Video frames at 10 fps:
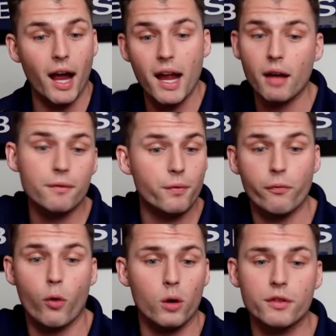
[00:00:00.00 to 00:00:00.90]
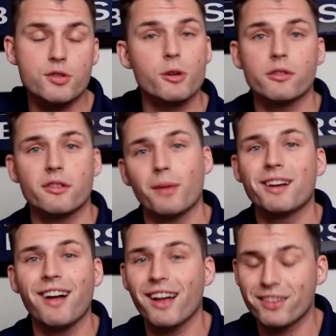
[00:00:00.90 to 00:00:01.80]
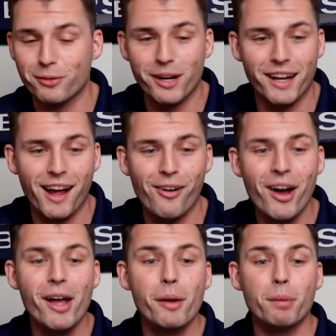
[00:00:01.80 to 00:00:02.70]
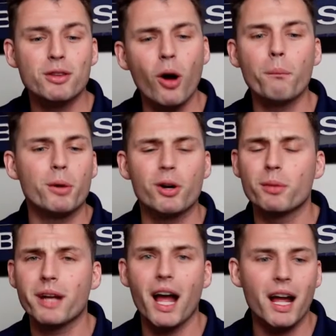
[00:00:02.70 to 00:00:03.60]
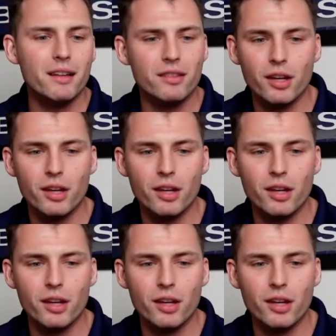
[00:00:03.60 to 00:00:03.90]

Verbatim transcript: I have four of his jerseys in my closet right now, but don't burn them, guys.